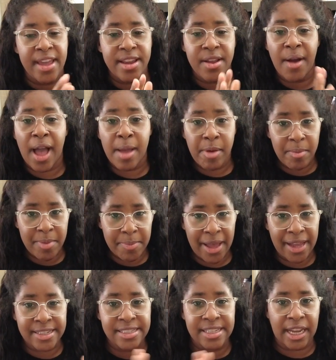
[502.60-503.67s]
Now, I bought my
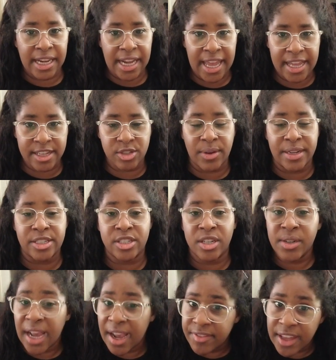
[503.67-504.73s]
bag secondhand, so I
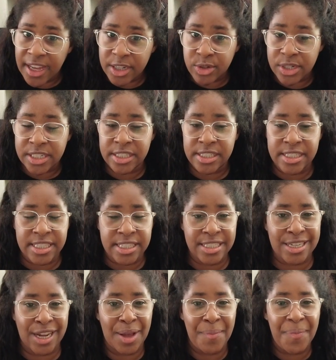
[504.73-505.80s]
don't have the hydration
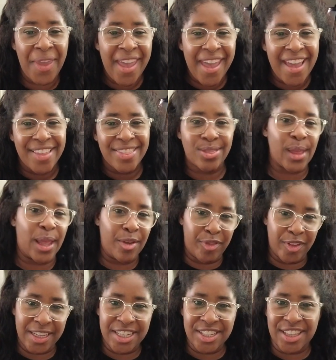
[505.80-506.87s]
system.
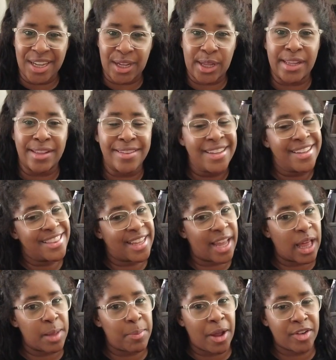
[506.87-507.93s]
Thankfully, the
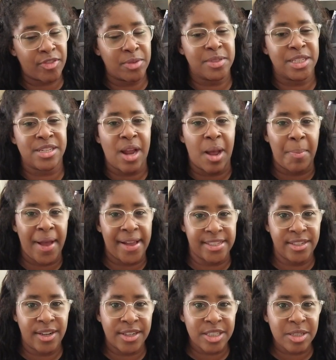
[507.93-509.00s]
gal I bought it from did not pass
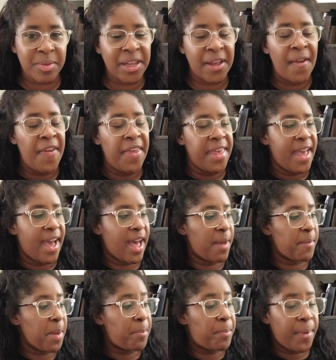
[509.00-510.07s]
it on to me.
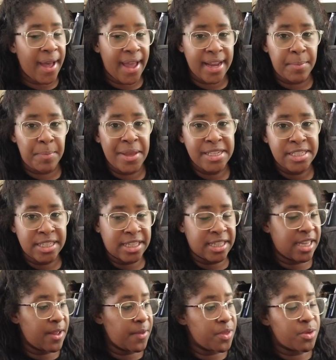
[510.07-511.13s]
But
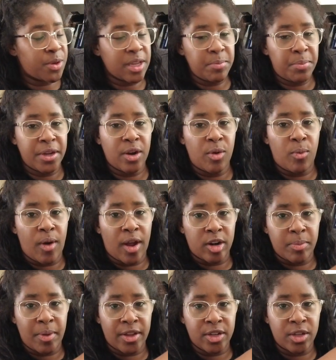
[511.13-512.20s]
basically, you can put a water
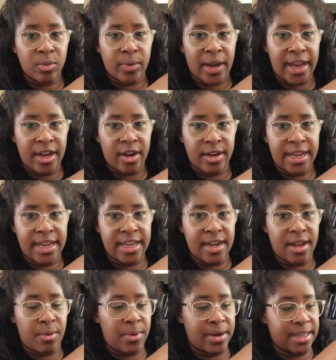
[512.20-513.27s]
bottle right here in
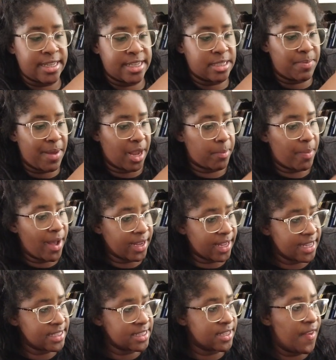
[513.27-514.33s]
one of these back
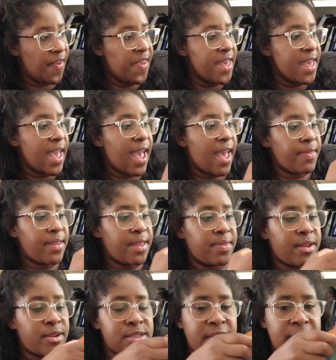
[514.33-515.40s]
pockets, and then
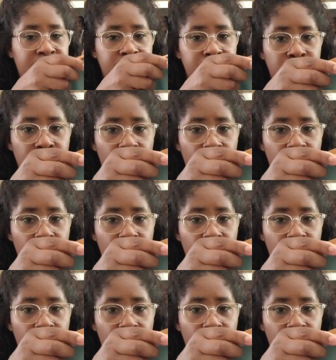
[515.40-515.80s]
there's a little